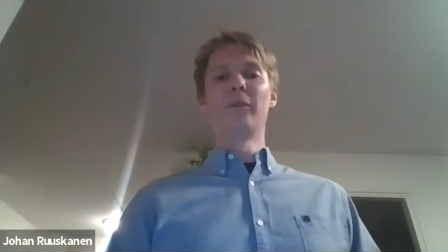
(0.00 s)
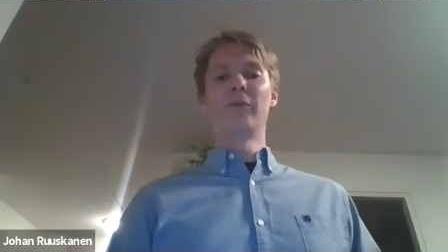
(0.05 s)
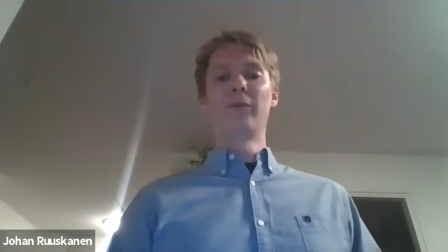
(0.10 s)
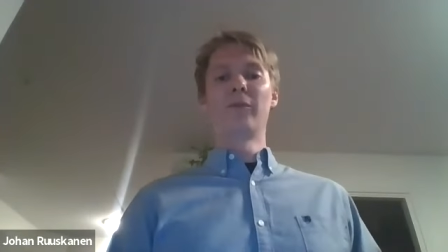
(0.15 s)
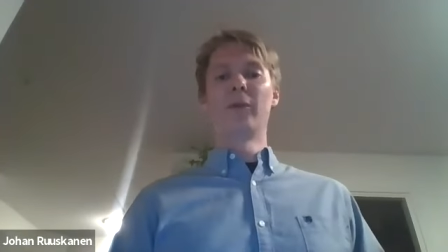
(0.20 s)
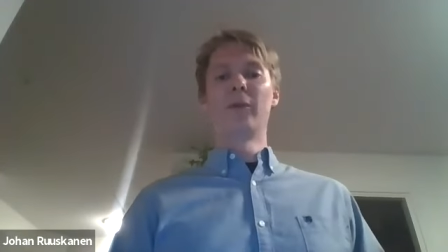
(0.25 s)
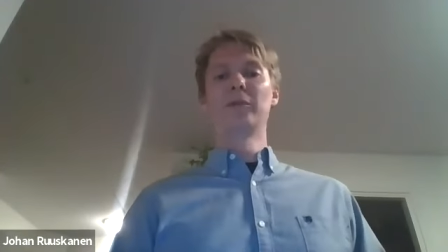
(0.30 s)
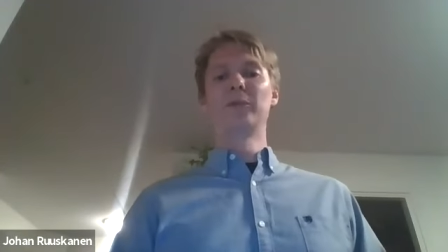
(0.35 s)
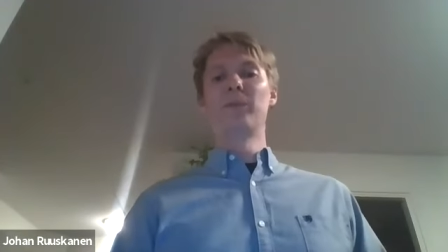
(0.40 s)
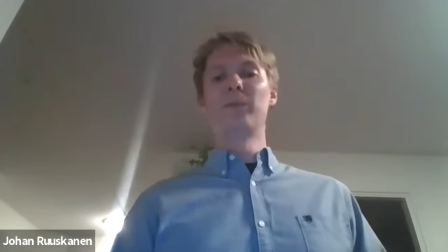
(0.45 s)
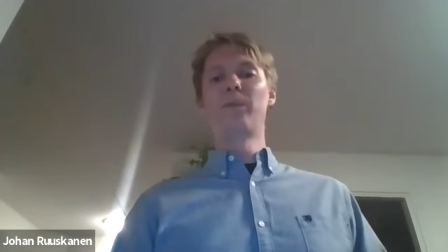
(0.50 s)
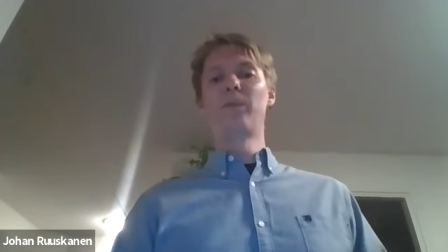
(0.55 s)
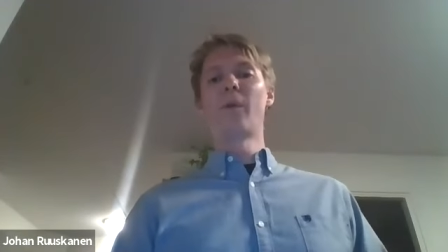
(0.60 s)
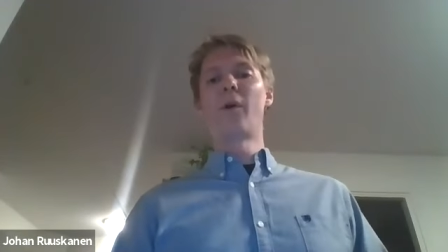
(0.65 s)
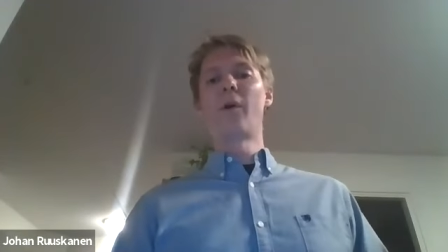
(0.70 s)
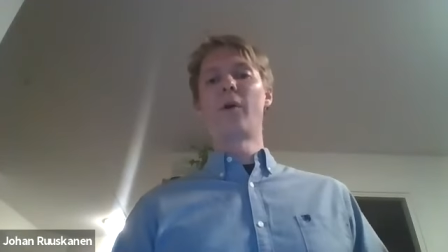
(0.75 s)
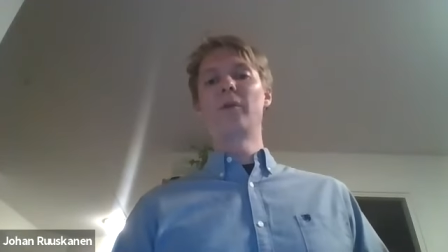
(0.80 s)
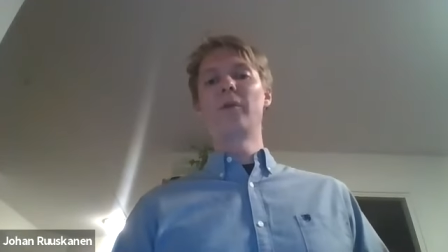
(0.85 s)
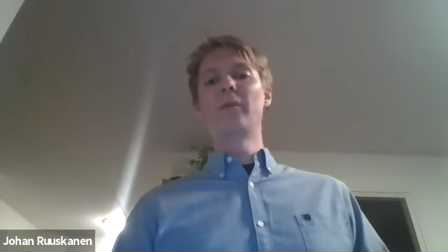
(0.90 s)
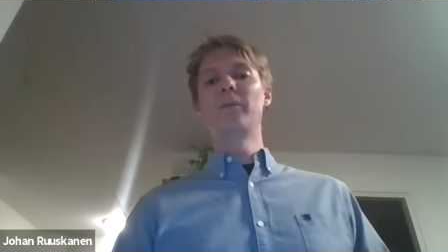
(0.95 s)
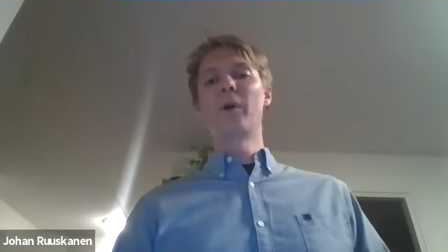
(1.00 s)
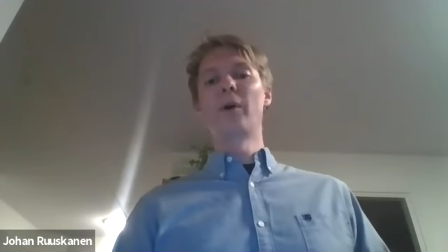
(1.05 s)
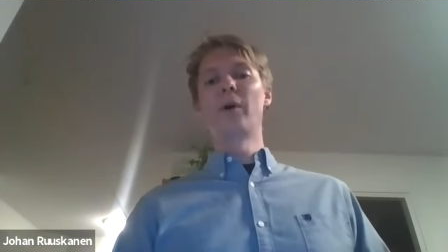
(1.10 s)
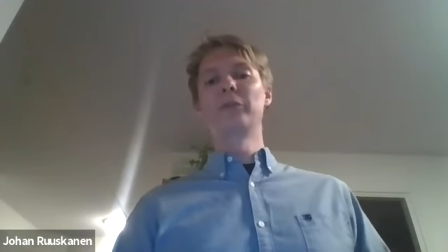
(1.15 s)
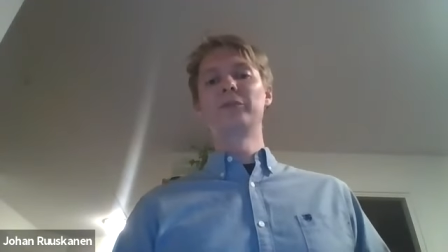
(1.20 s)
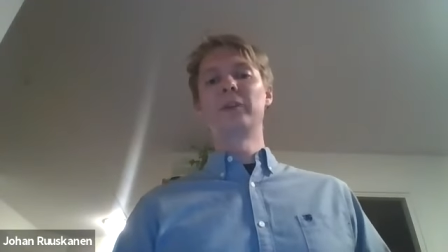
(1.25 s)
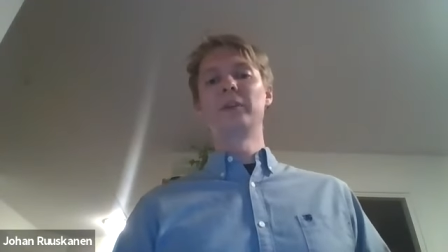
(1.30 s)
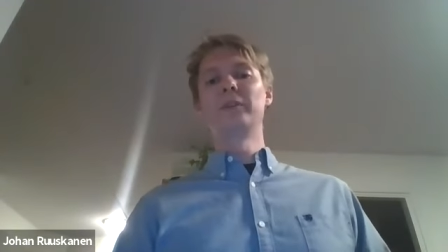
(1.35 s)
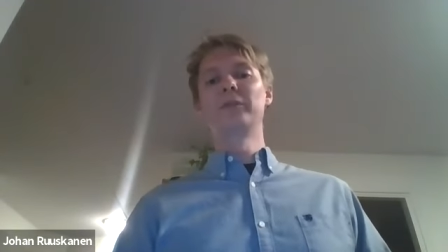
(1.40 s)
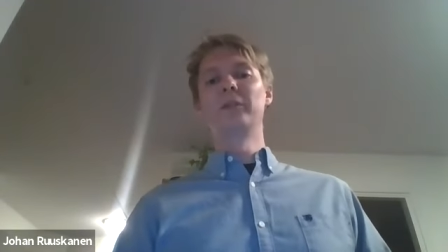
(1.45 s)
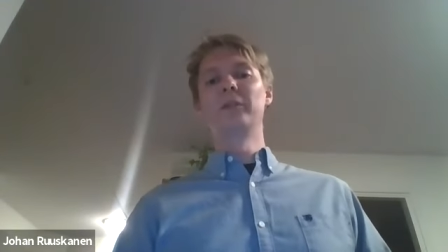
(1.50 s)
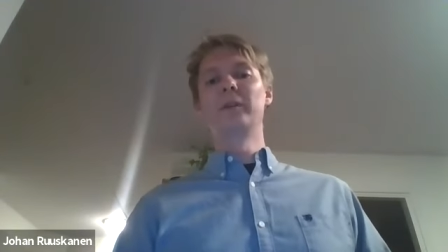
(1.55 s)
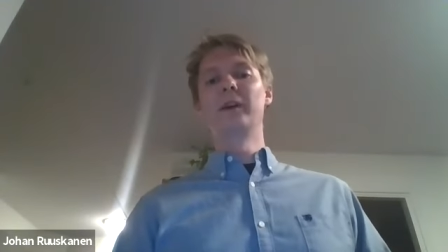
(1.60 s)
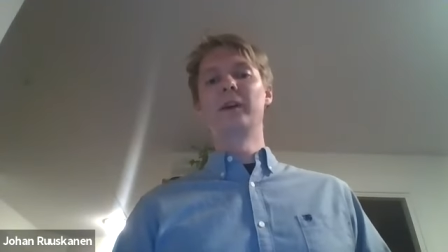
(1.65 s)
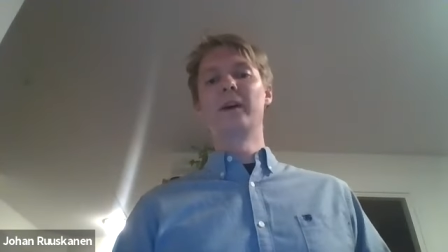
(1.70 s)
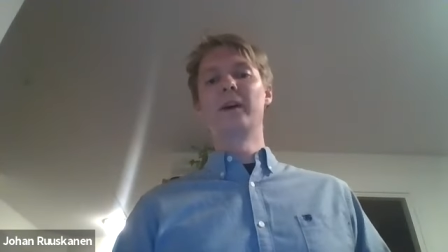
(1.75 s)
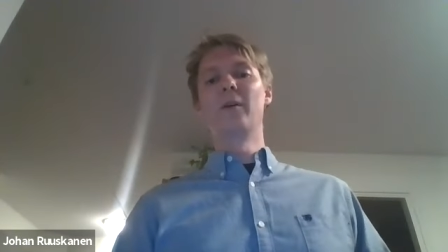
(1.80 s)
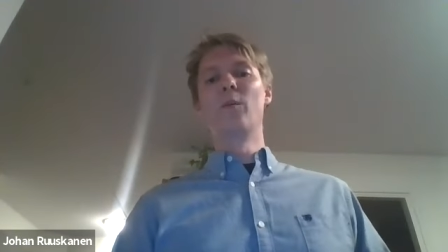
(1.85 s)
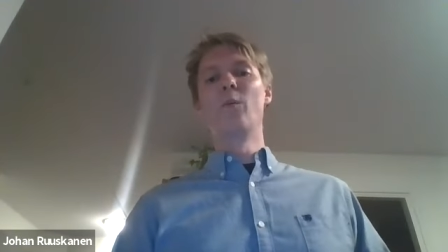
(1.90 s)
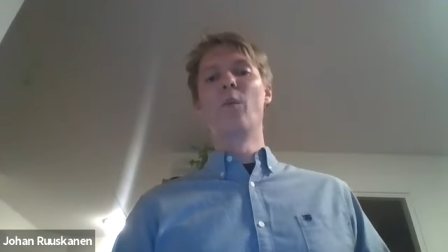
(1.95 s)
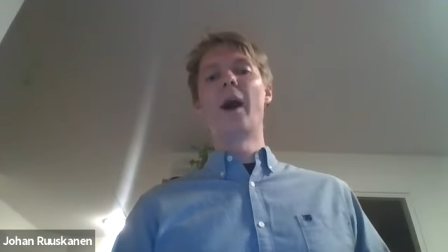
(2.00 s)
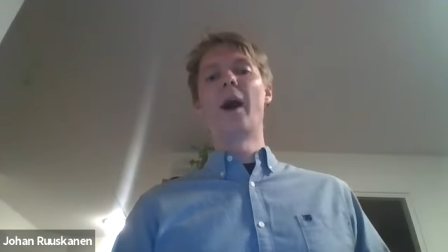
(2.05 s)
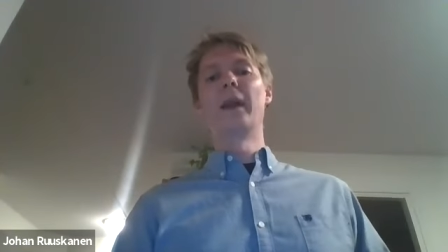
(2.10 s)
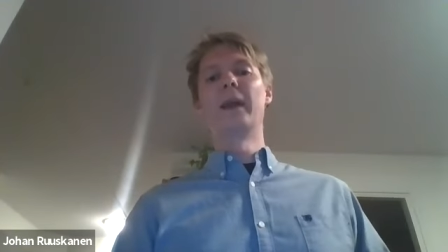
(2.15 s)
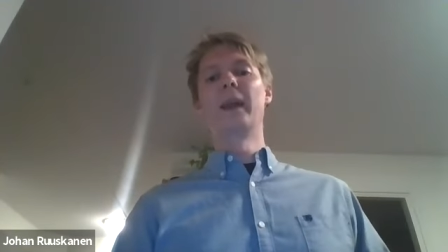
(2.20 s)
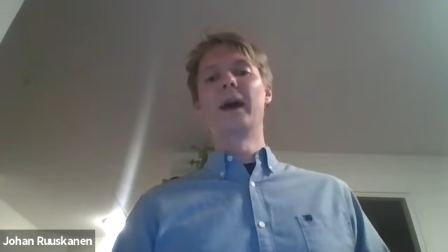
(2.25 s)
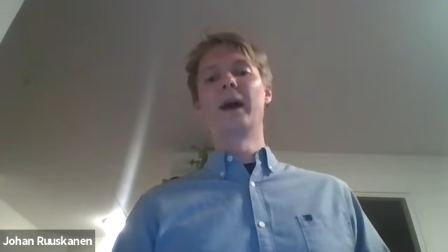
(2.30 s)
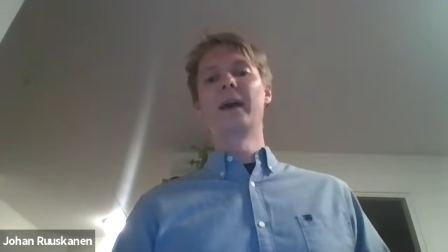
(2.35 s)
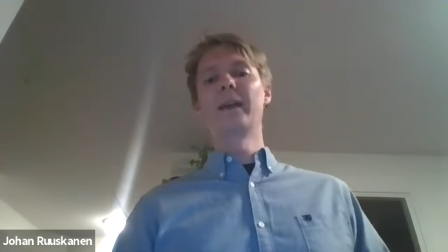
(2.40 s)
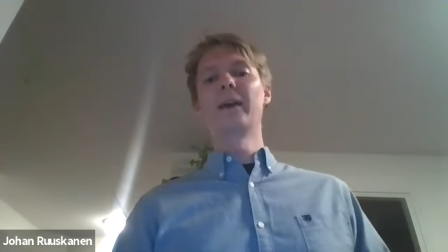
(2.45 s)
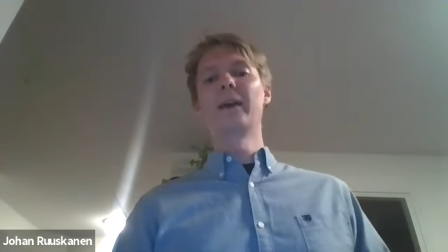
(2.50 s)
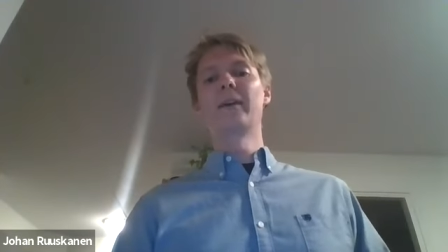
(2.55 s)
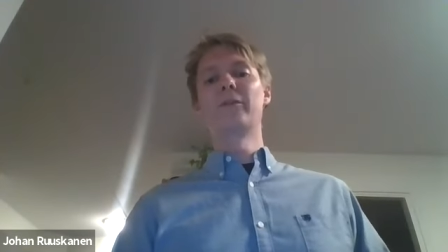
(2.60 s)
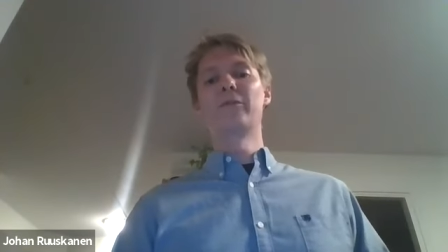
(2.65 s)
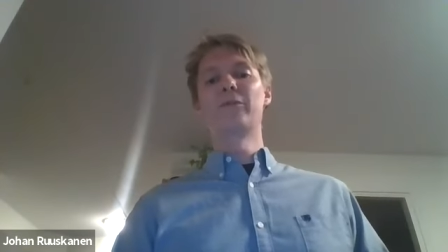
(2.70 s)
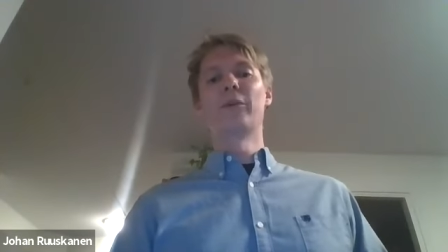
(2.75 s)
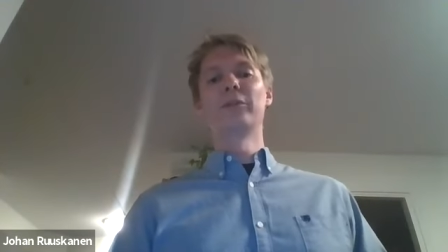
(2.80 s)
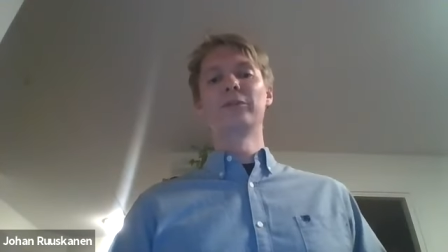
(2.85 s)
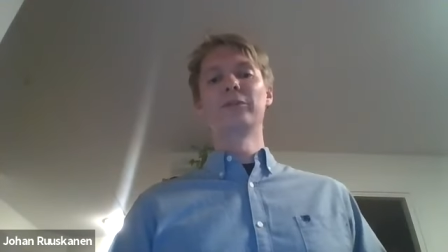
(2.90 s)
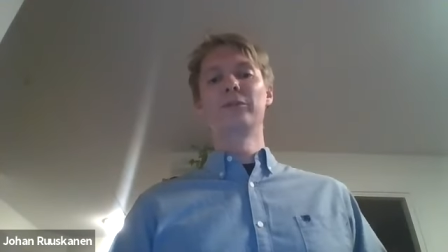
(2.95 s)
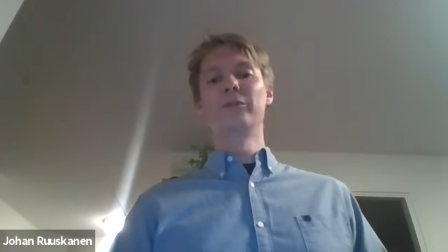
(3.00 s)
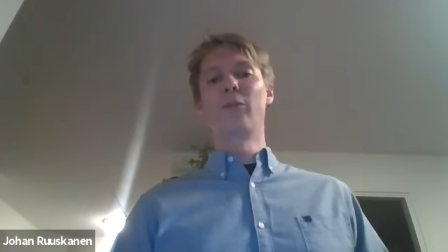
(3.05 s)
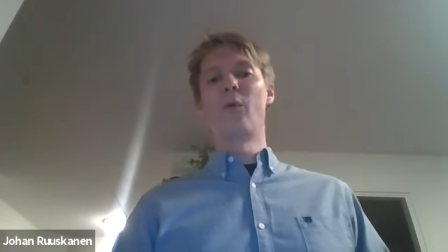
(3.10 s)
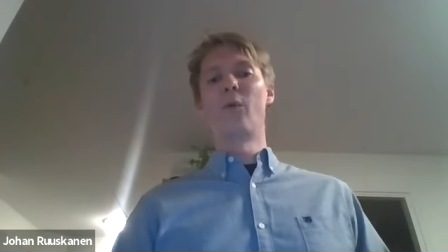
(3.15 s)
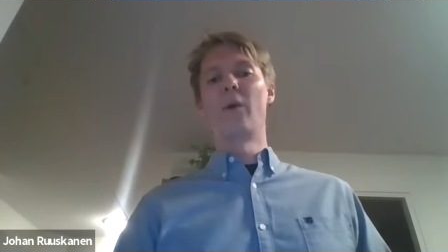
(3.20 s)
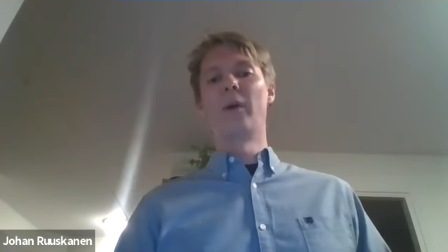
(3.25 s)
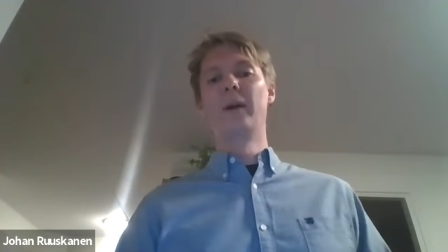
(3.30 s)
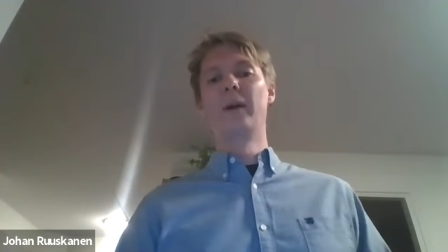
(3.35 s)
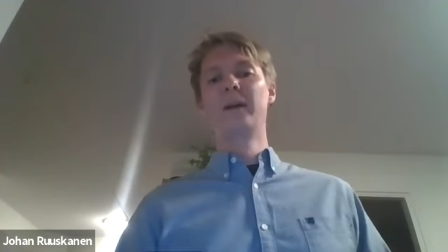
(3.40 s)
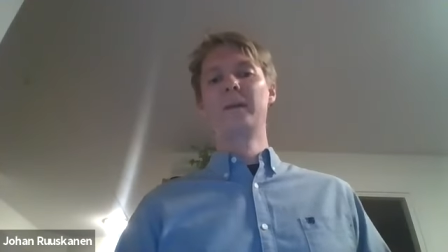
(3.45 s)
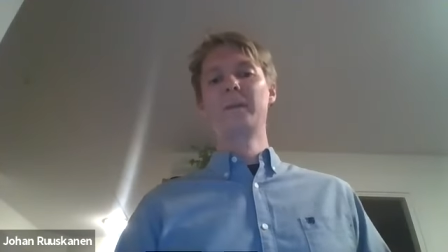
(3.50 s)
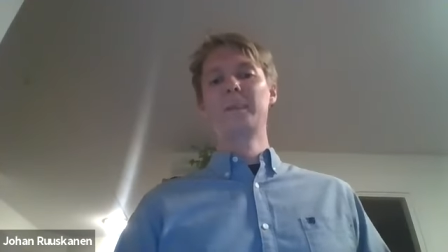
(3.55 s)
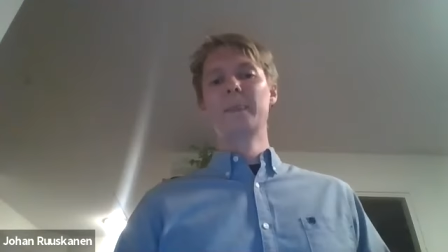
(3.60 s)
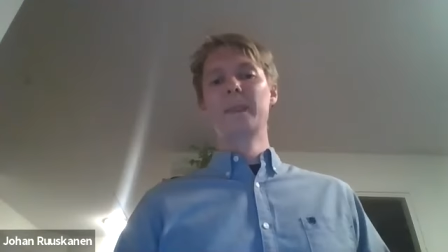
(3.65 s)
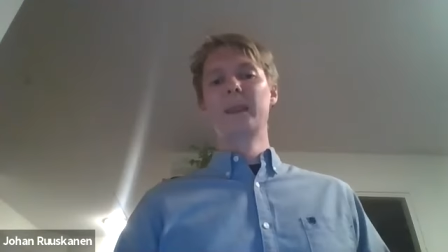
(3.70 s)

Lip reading: we first pass this one line here first for